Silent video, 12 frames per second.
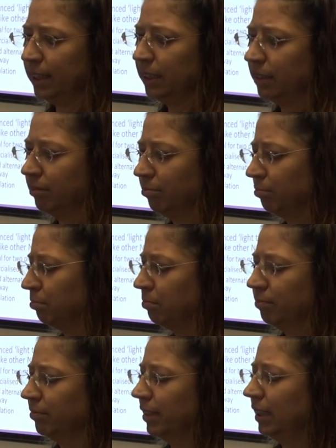In
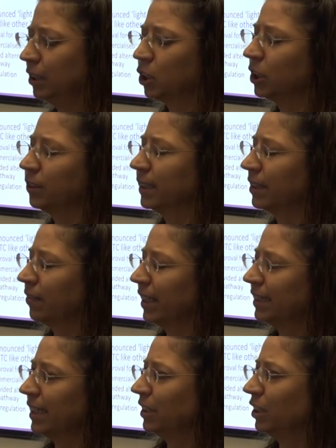literature and so on,
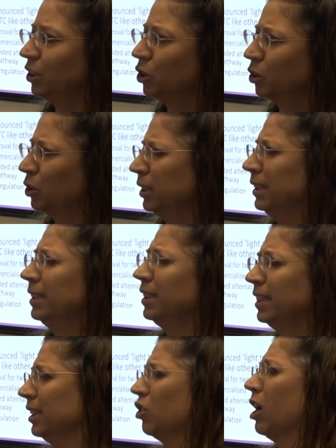they tend to
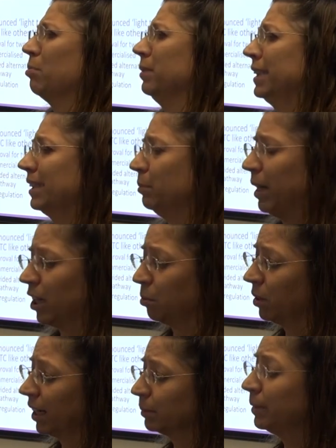describe them as tobacco
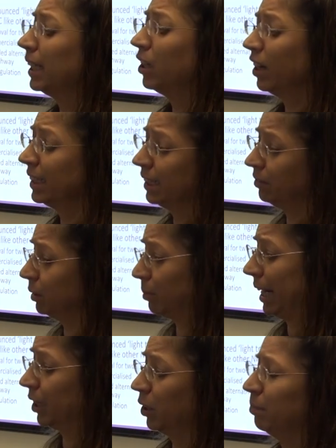products, but they don't actually have
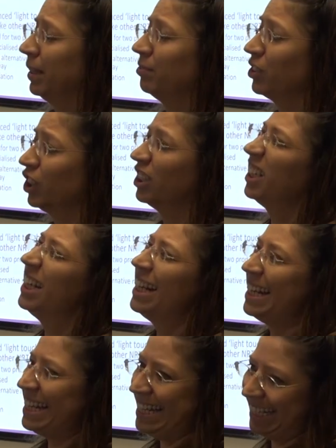tobacco in them. They've got
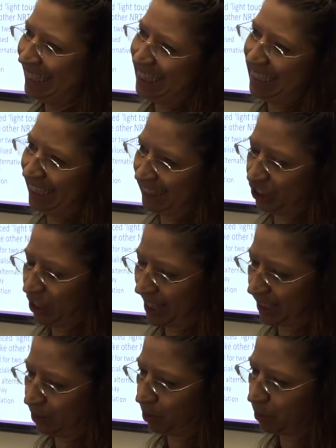nicotine
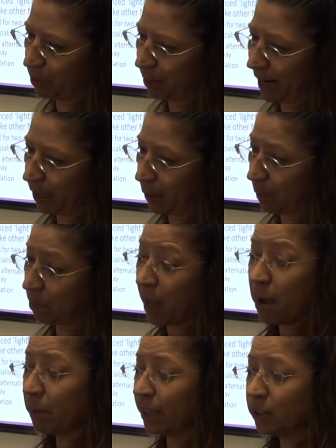extracted from tobacco.
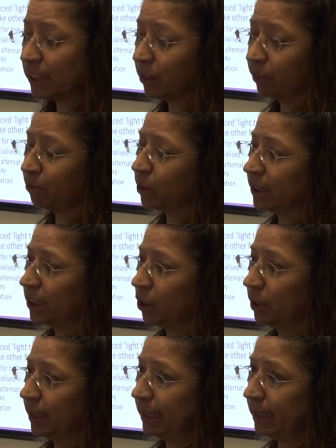But they also enforce it
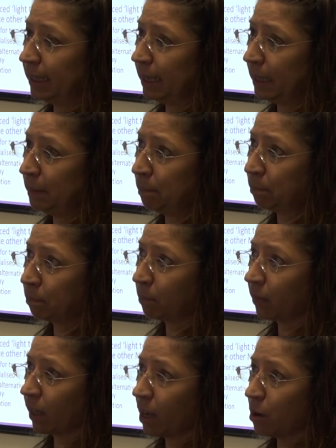on the
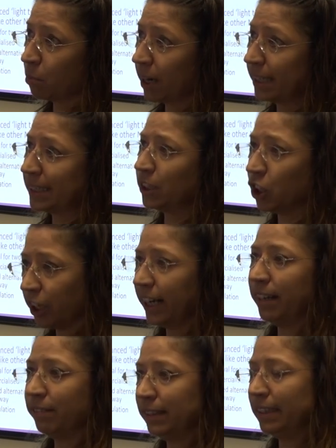products that don't
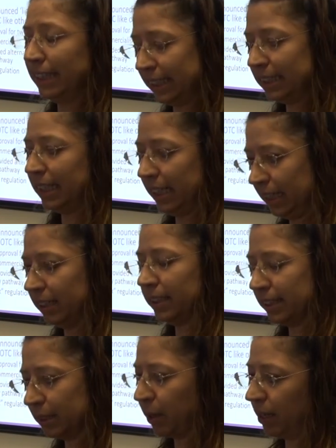have nicotine in
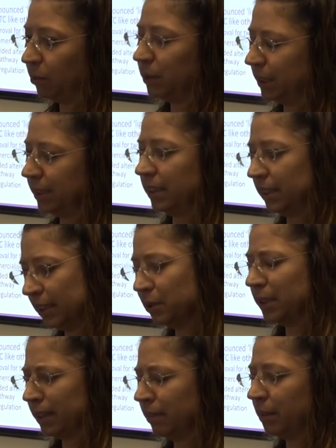it as well, which is
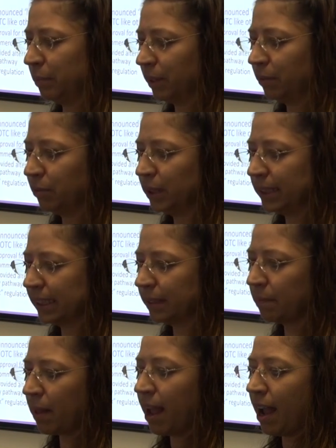also a bit confusing.